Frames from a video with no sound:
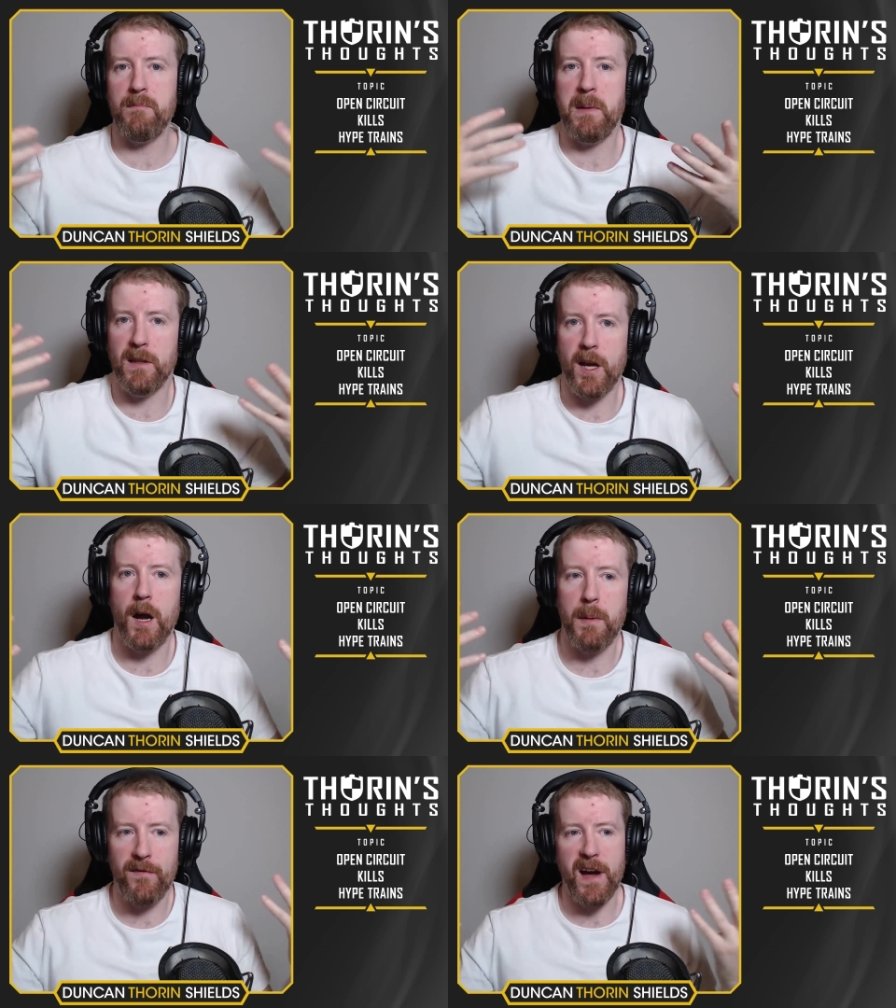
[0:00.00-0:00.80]
building
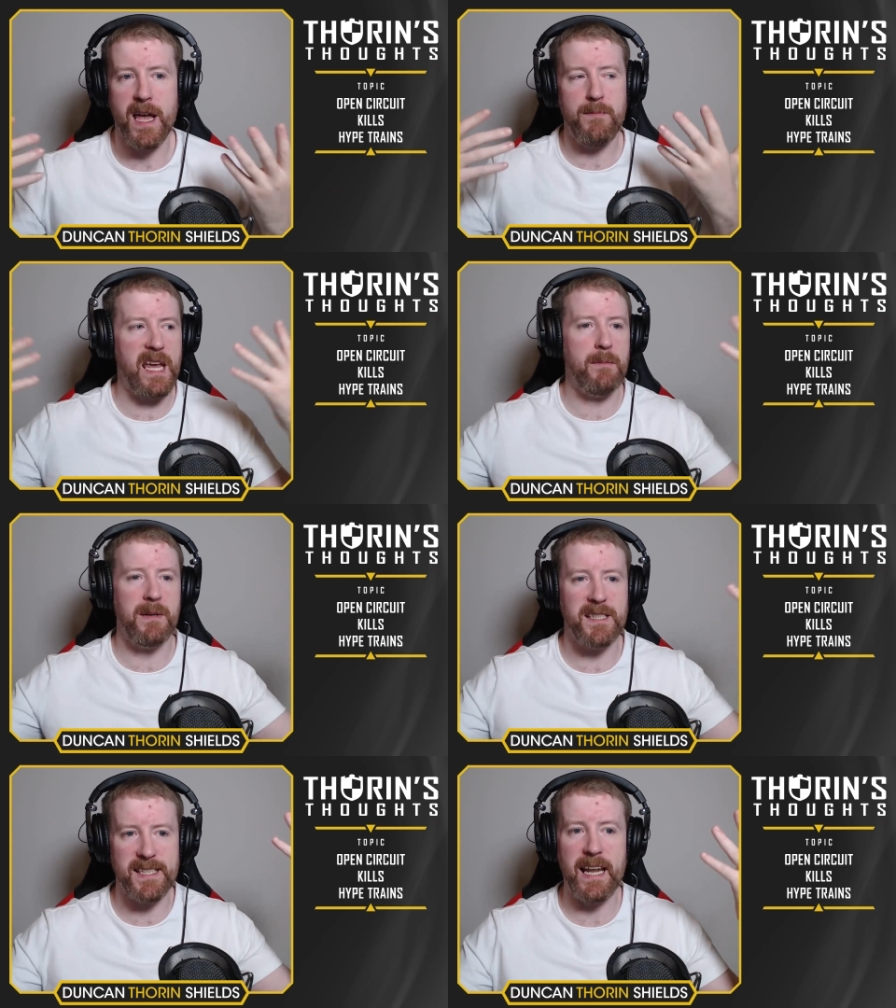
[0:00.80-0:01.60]
up a fight, being
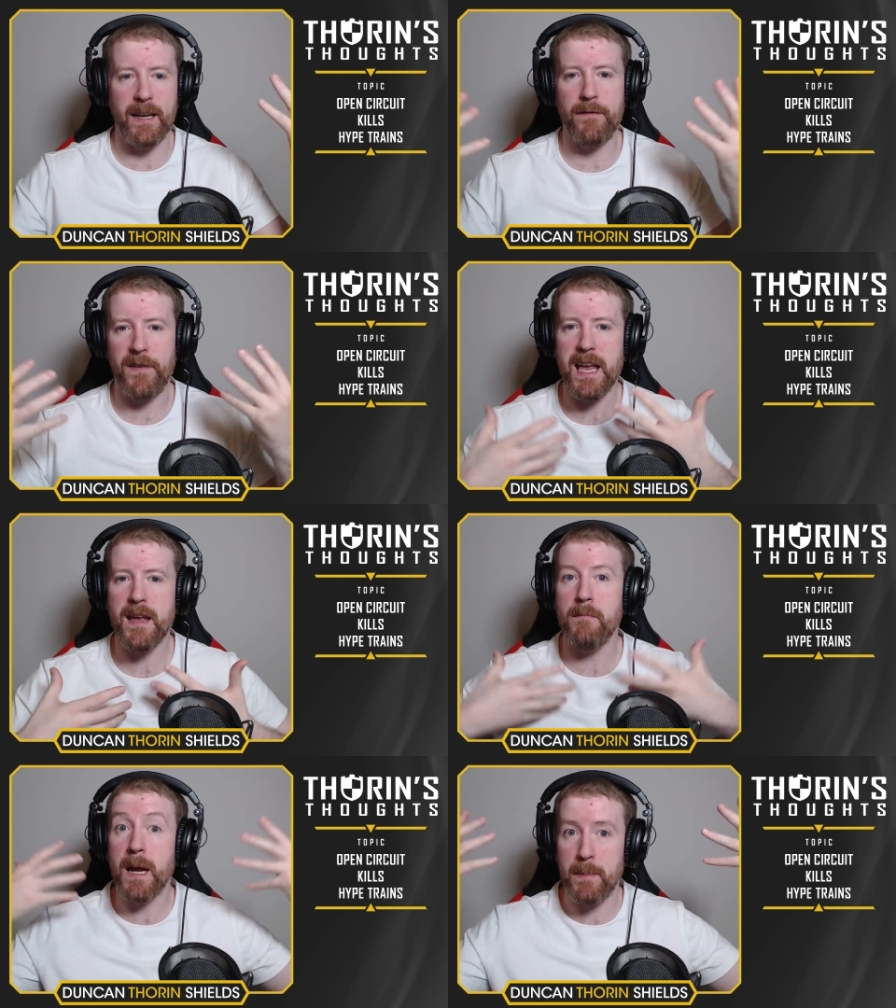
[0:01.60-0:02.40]
able to sell a fight
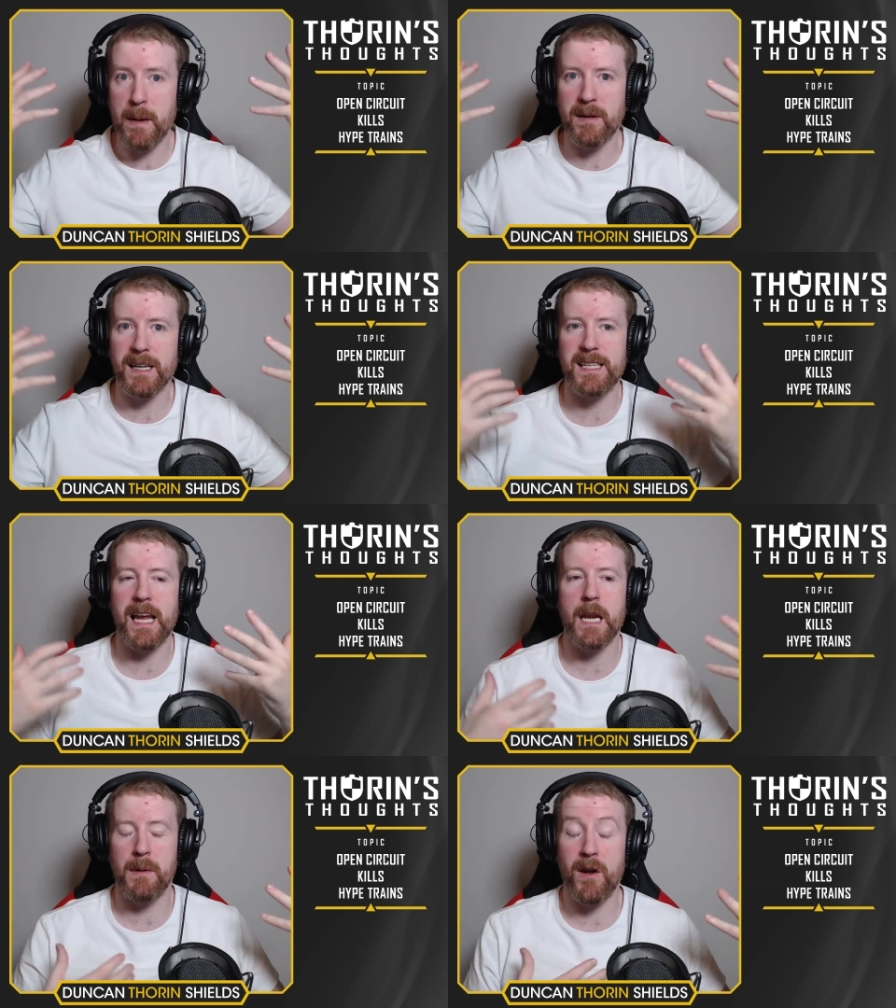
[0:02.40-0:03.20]
and make people
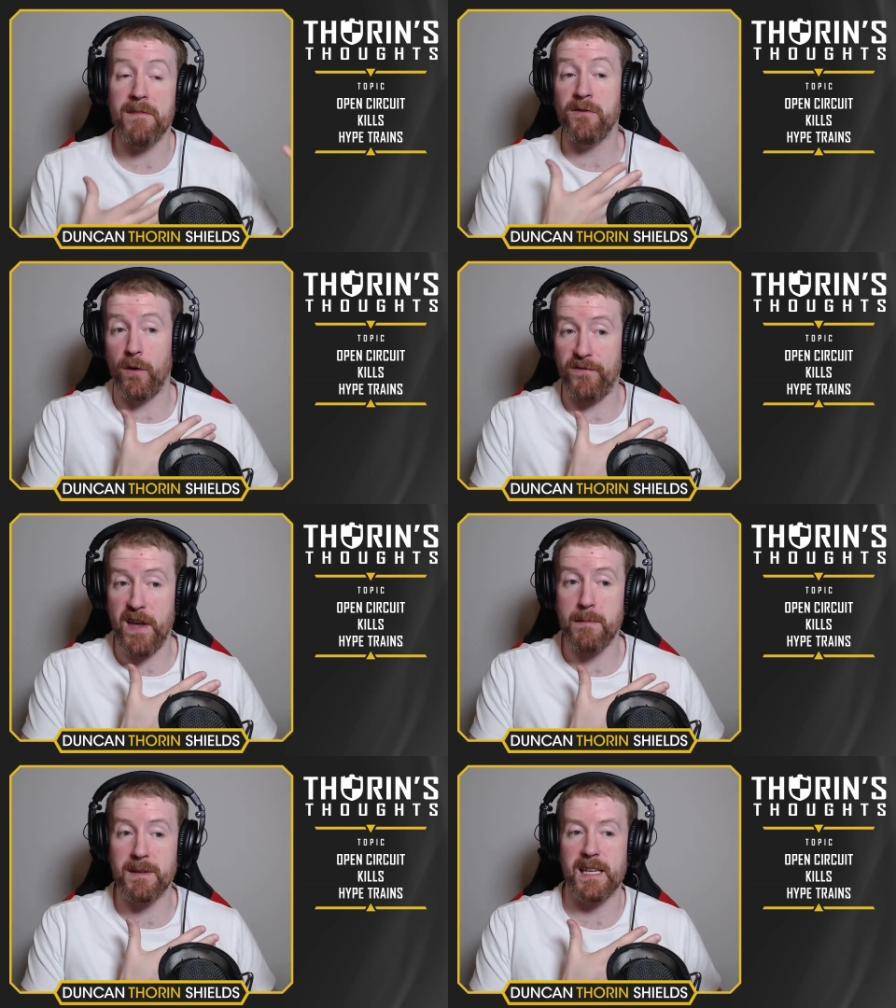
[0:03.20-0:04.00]
excited about it, even though
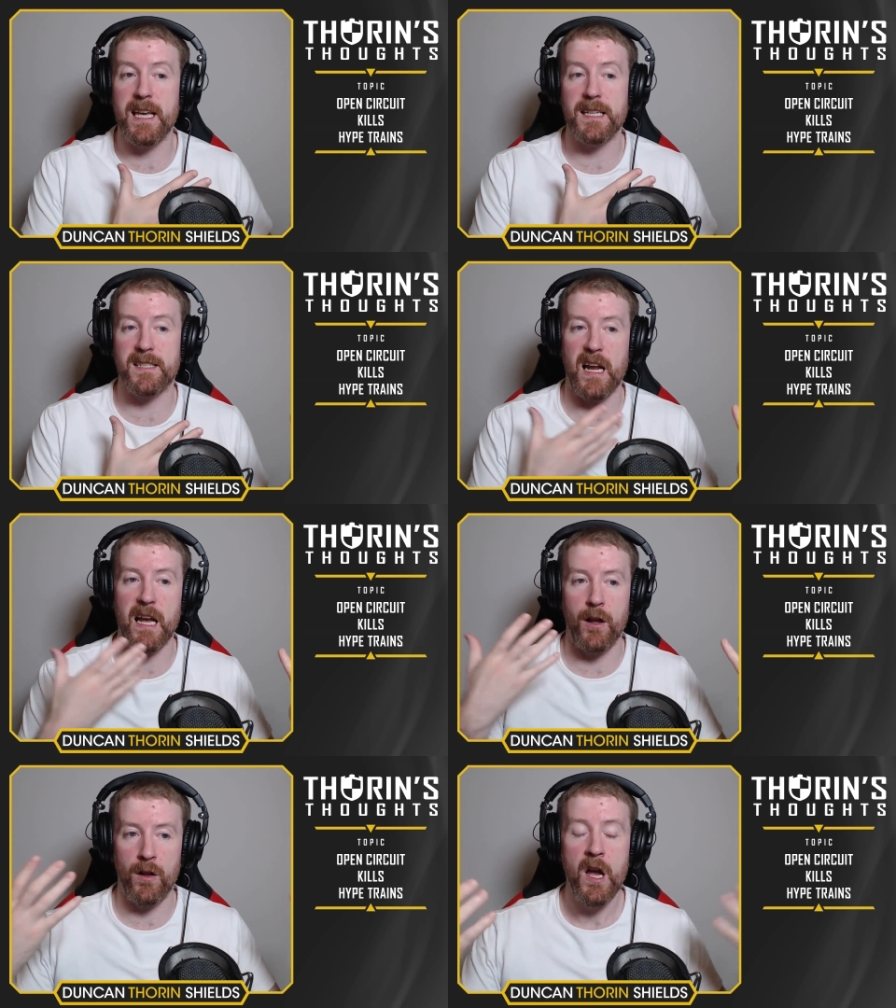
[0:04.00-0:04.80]
famously his
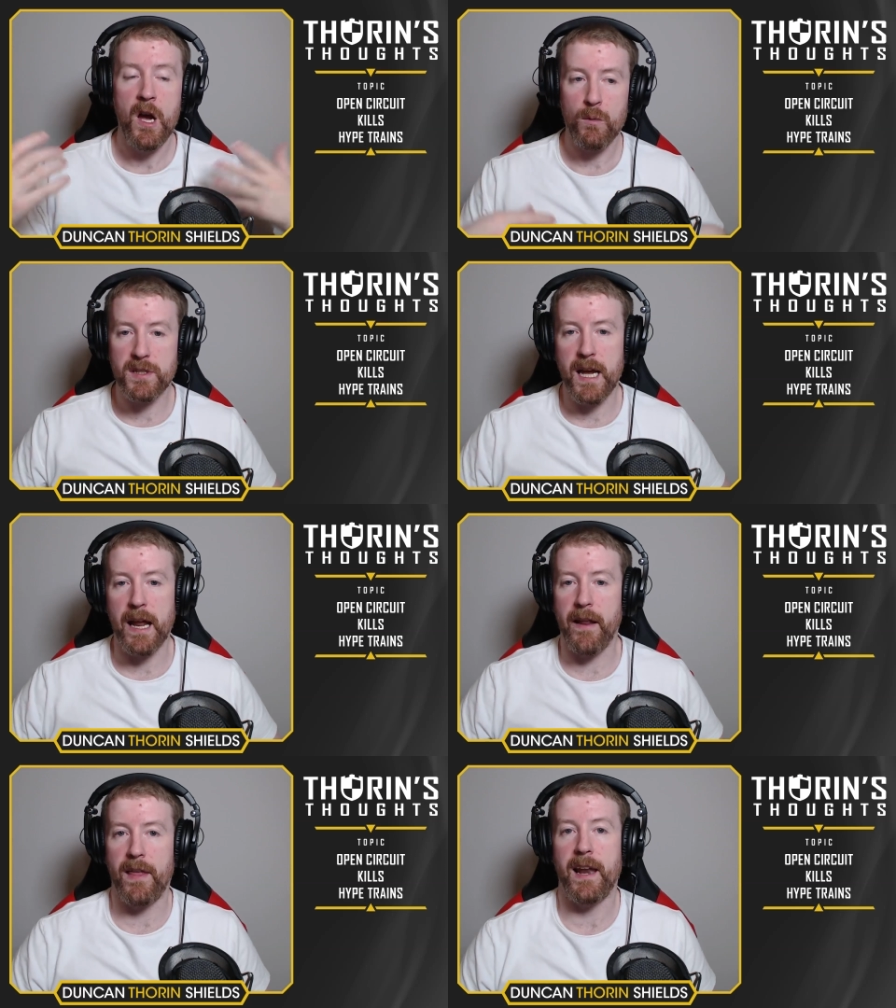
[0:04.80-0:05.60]
style was
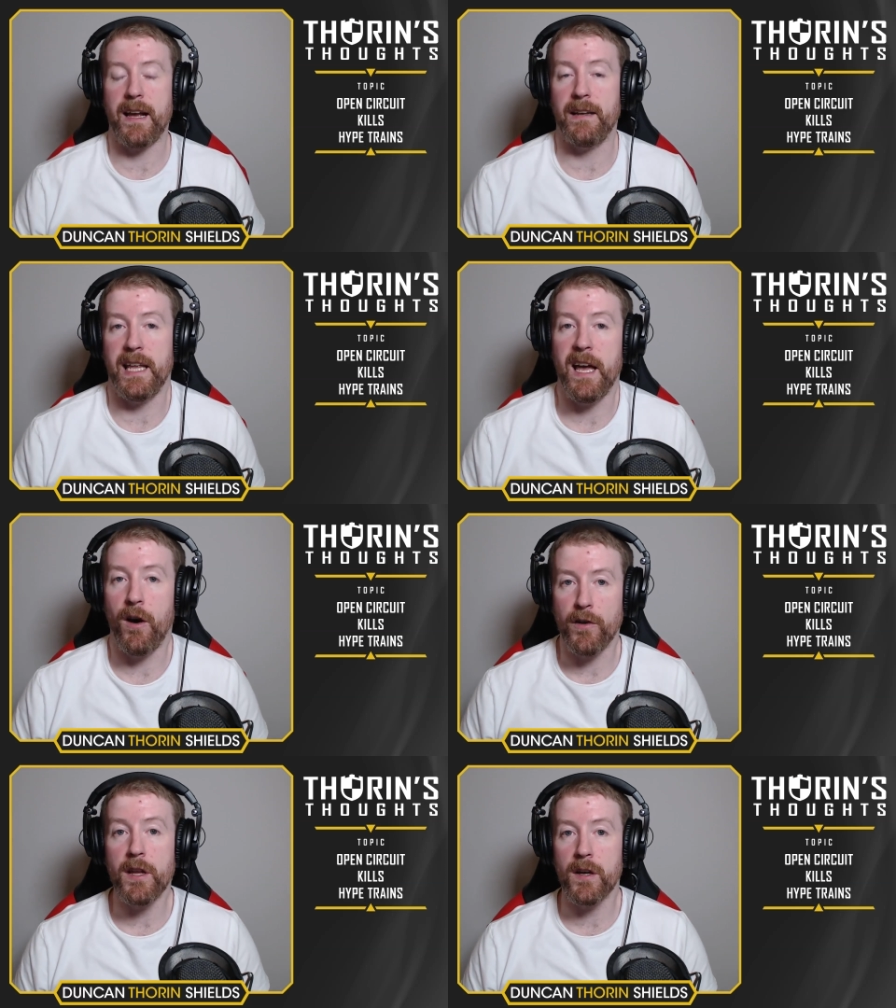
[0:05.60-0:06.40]
kind of a like lay
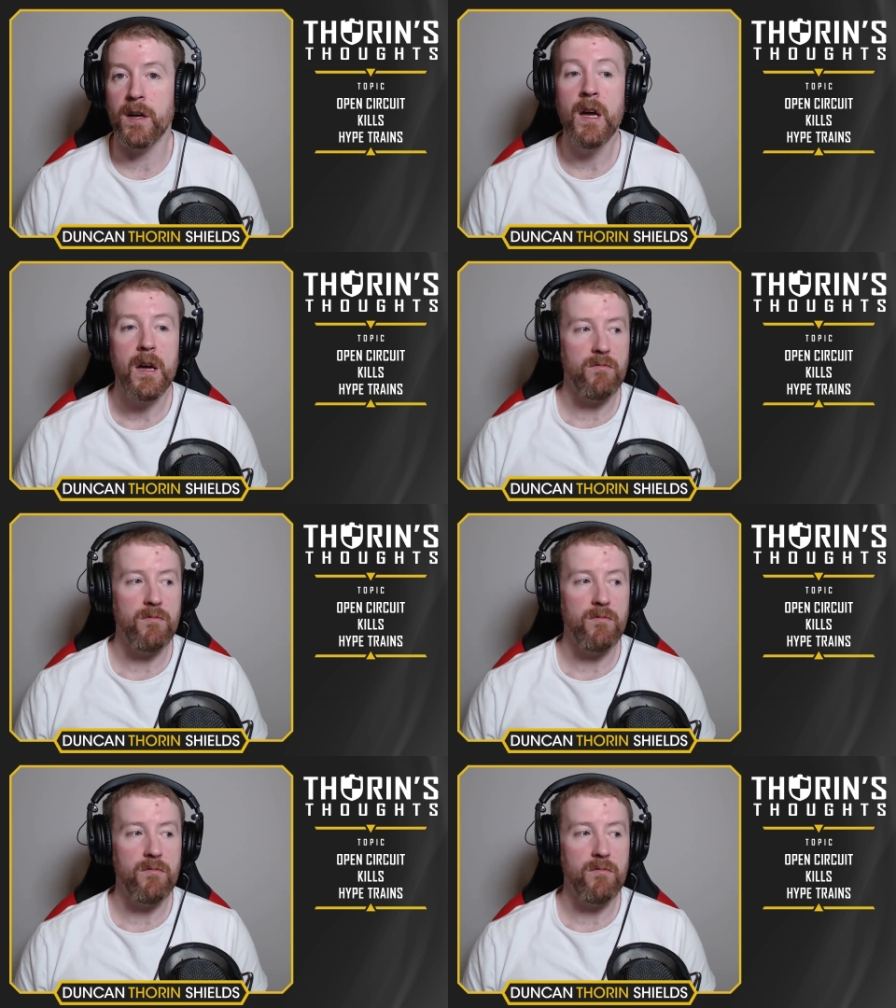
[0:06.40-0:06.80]
on your